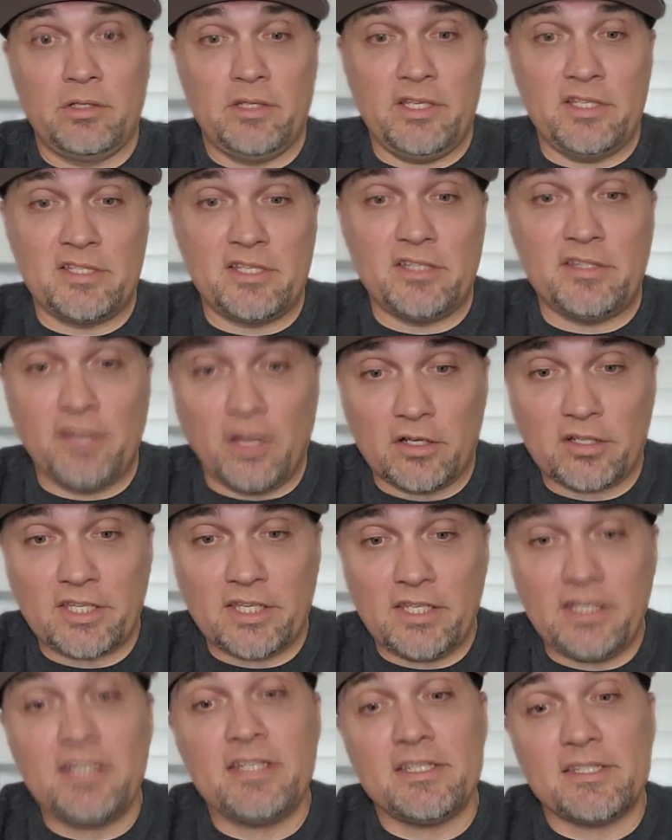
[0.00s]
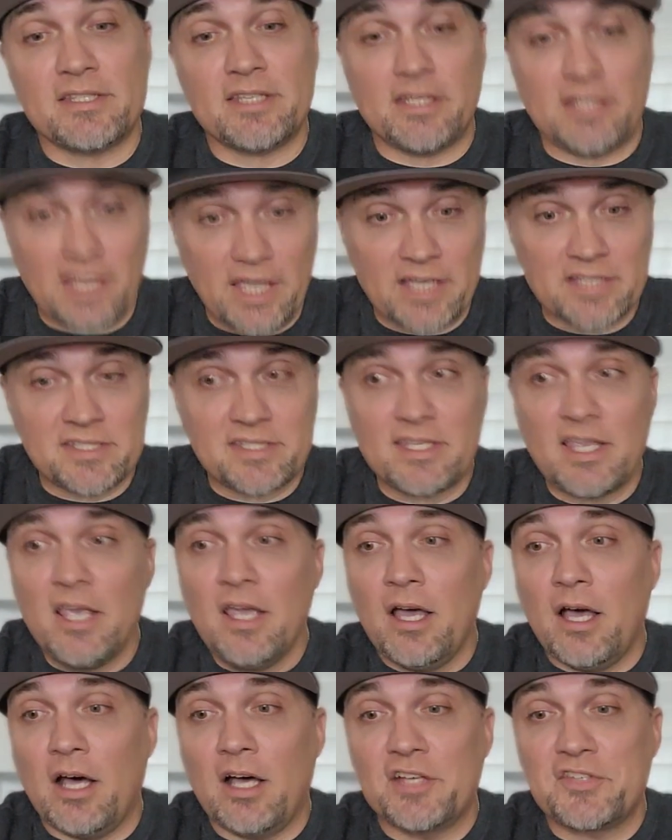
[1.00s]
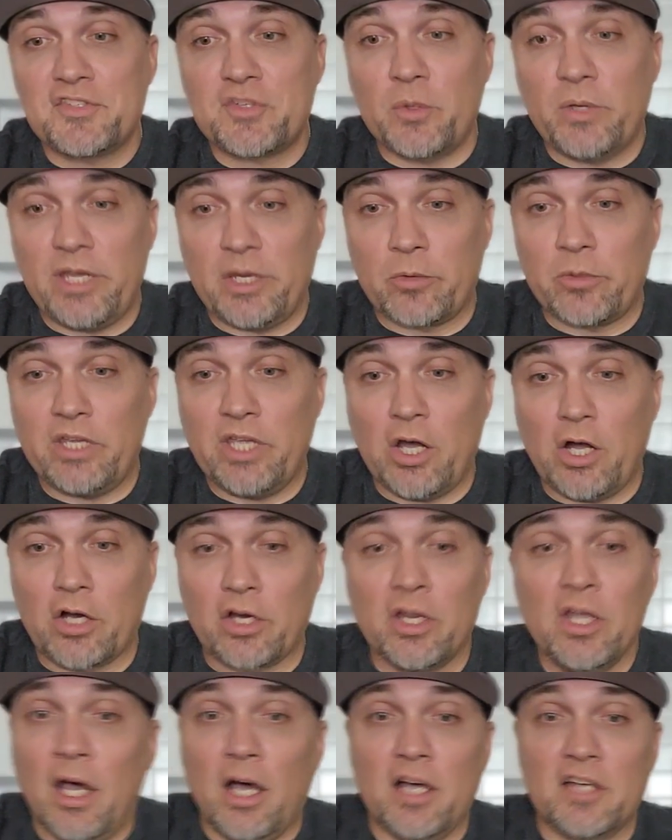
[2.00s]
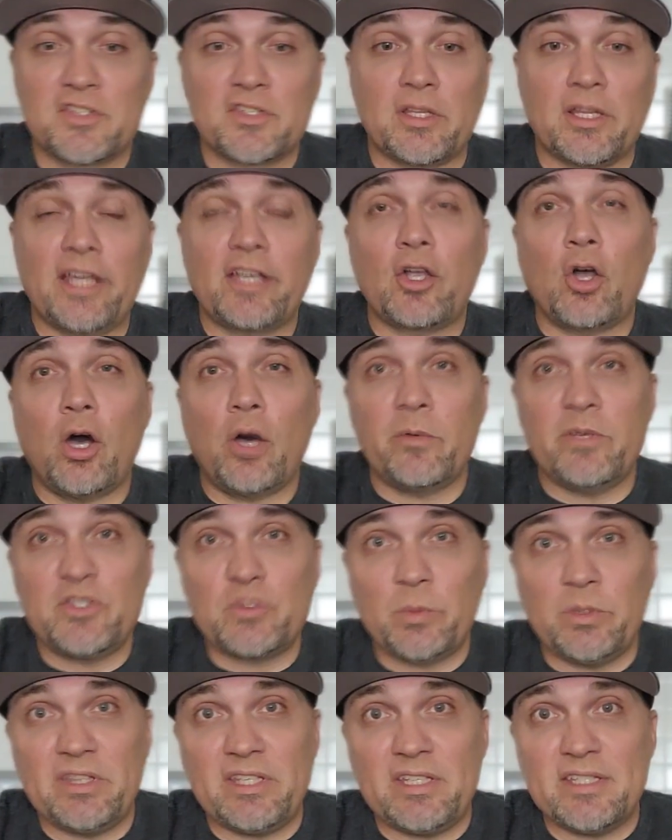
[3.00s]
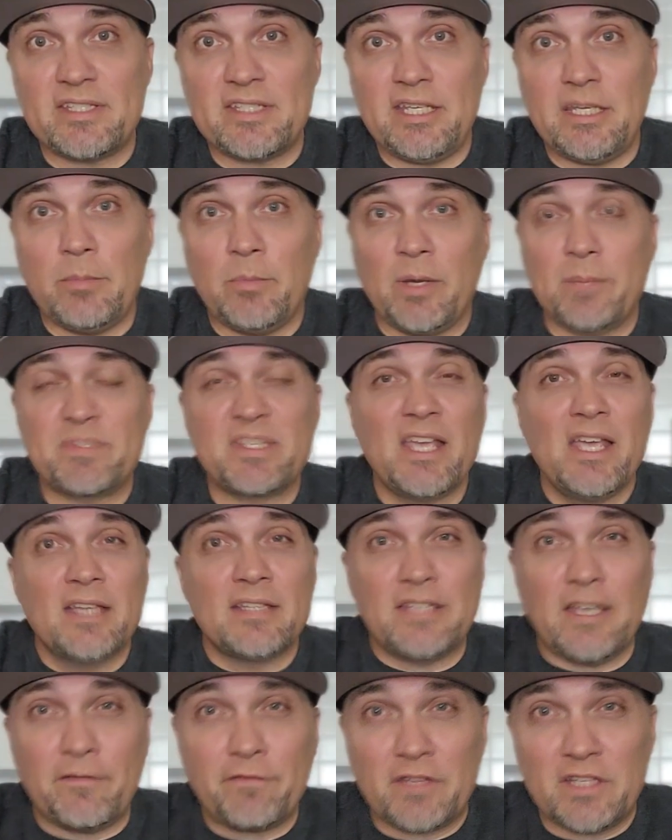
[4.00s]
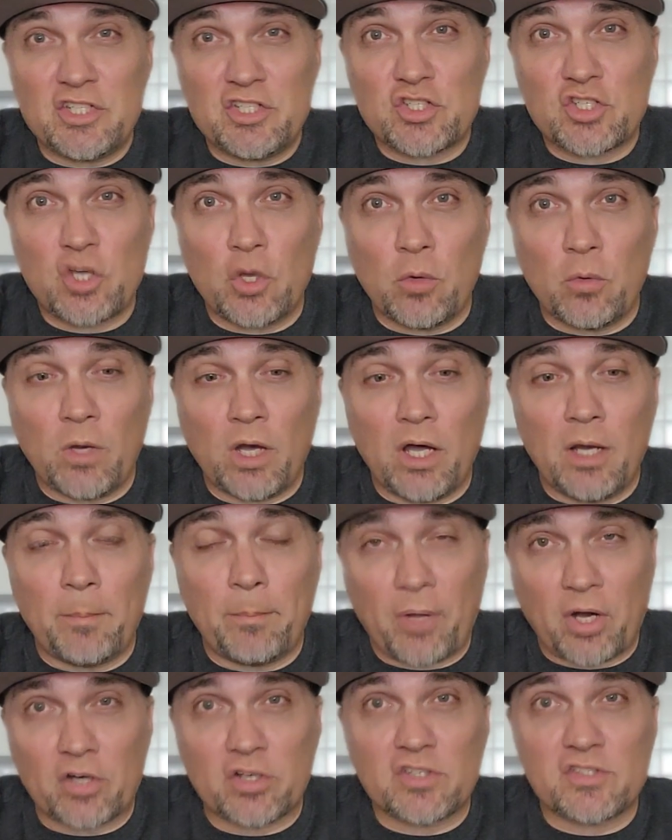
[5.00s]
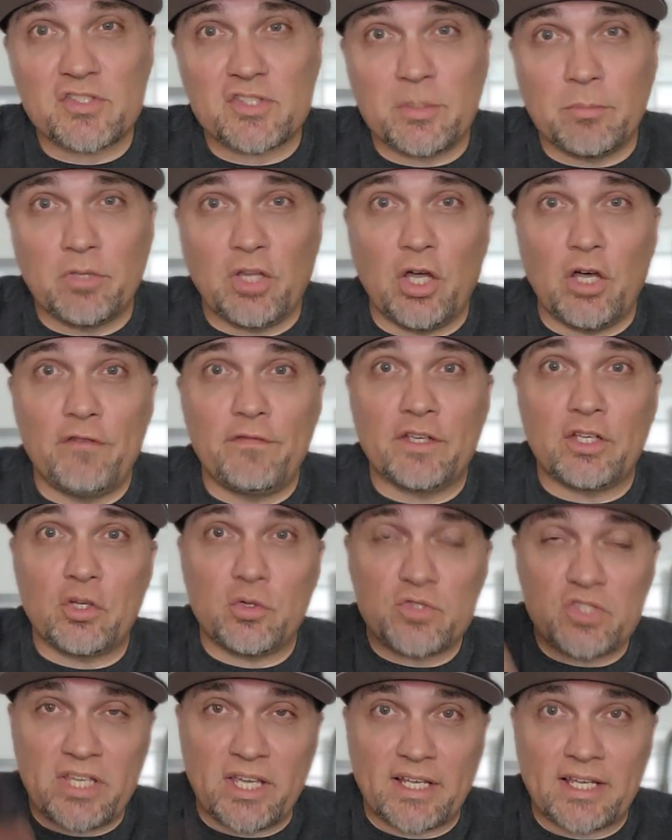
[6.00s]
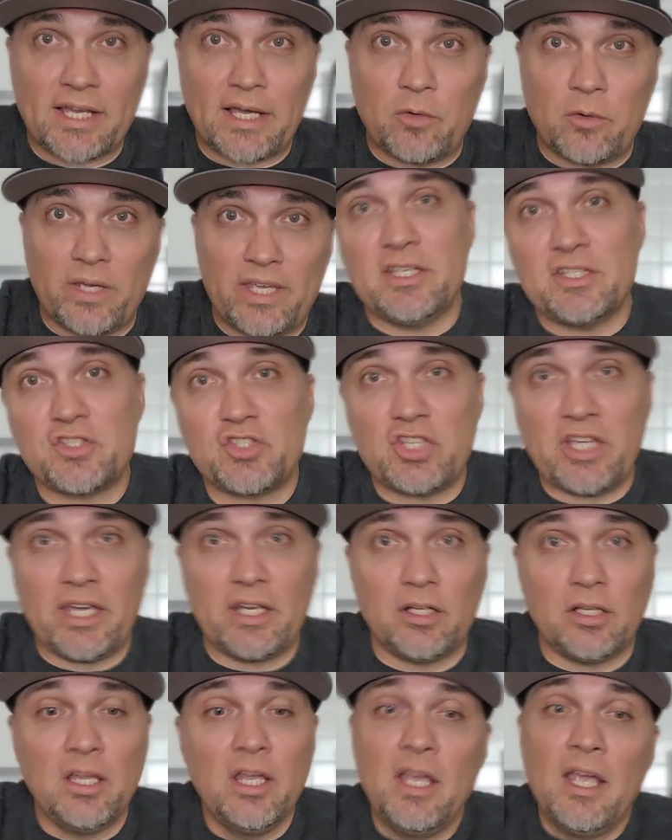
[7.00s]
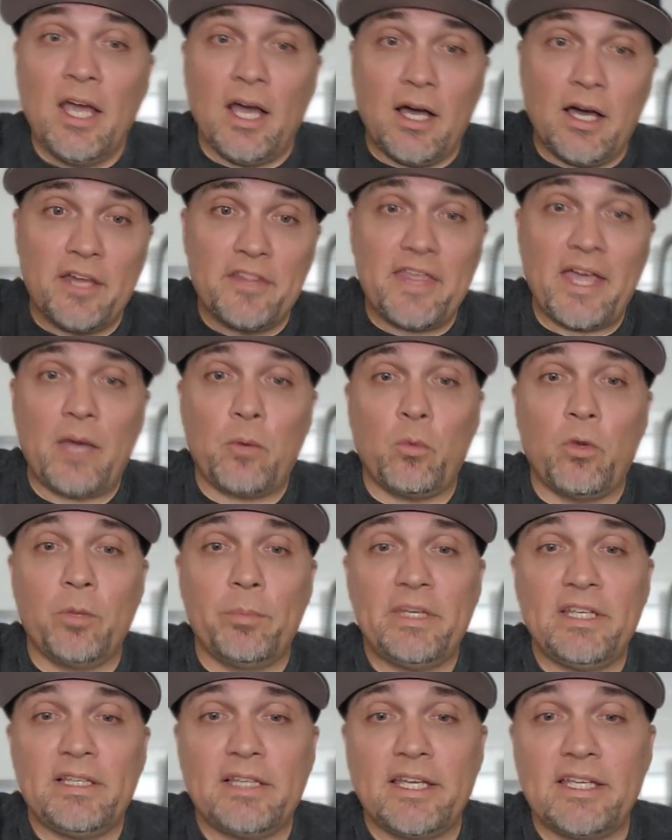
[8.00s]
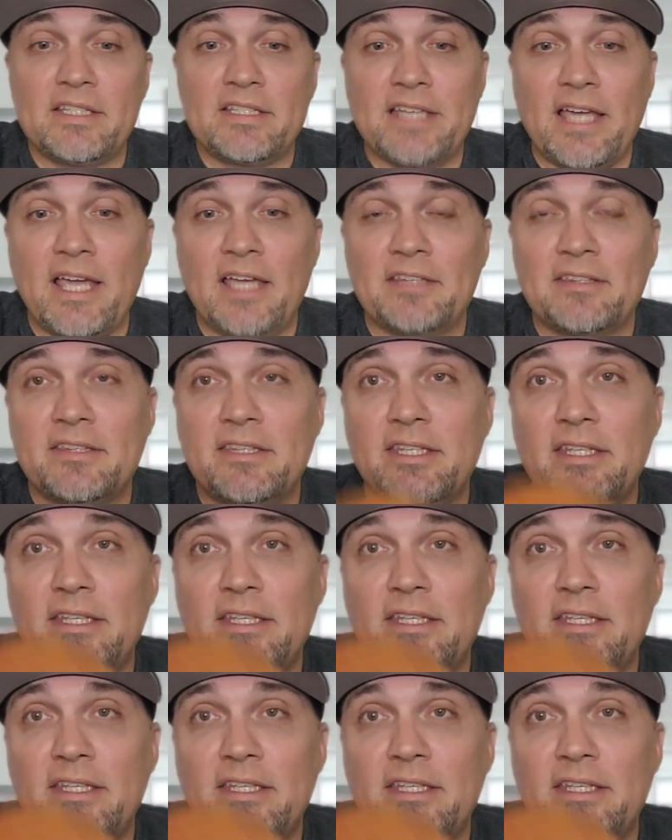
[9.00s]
Is it Dunkin? He said yes, so here we are. So like always with these team ups, definitely show Parker some love and go check out his channel. That will be linked at